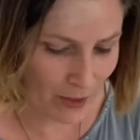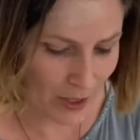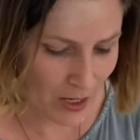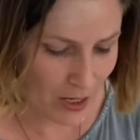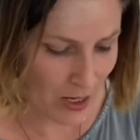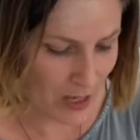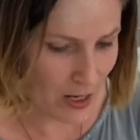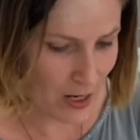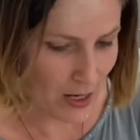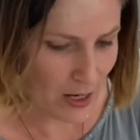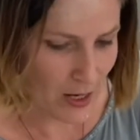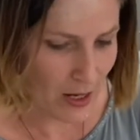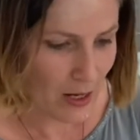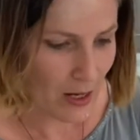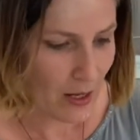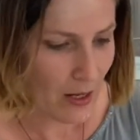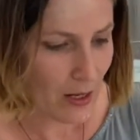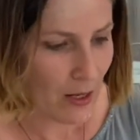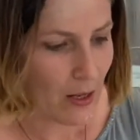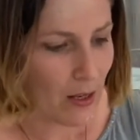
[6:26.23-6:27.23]

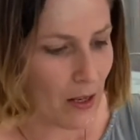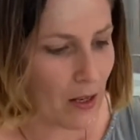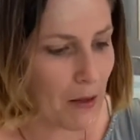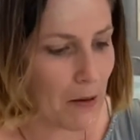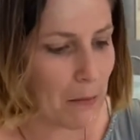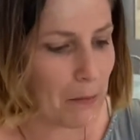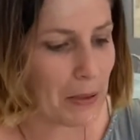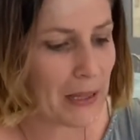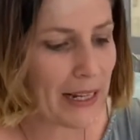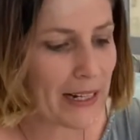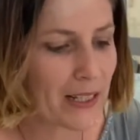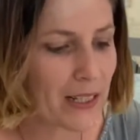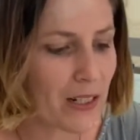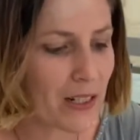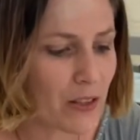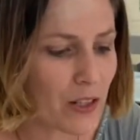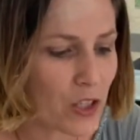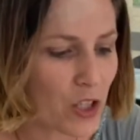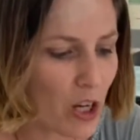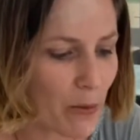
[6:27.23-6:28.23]
Place it on
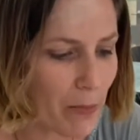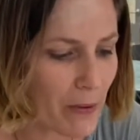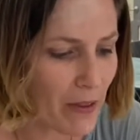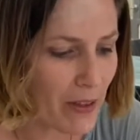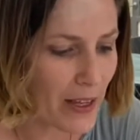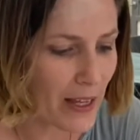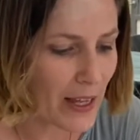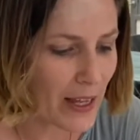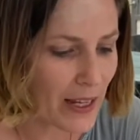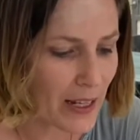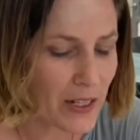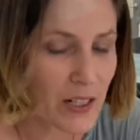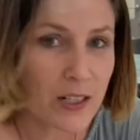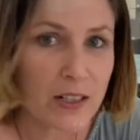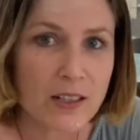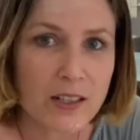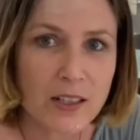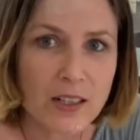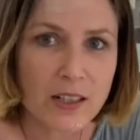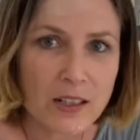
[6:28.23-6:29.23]
the top of the head.
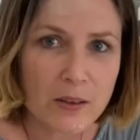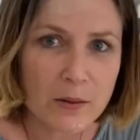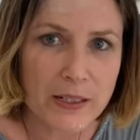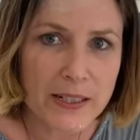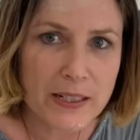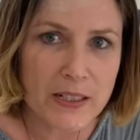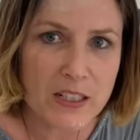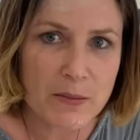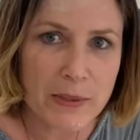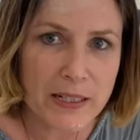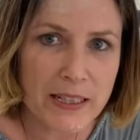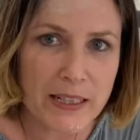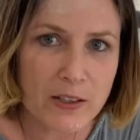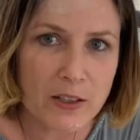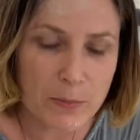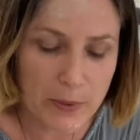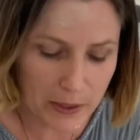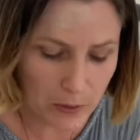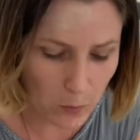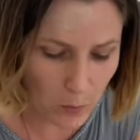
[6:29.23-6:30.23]
It needs to be a little
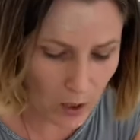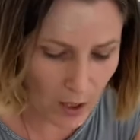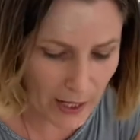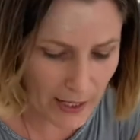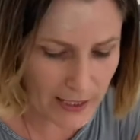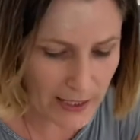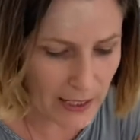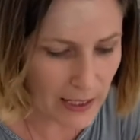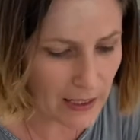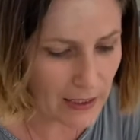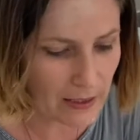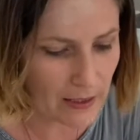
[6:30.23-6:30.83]
bit wider